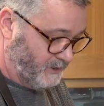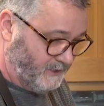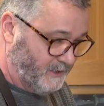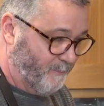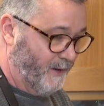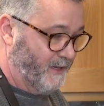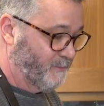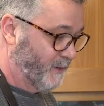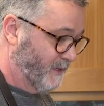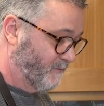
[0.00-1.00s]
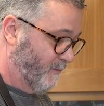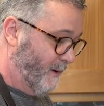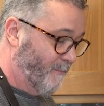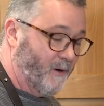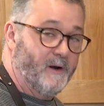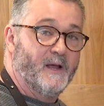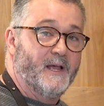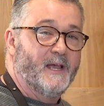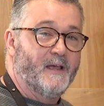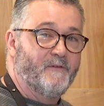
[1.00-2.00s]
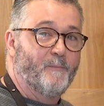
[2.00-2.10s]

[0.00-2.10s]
just a pinch, because remember, if you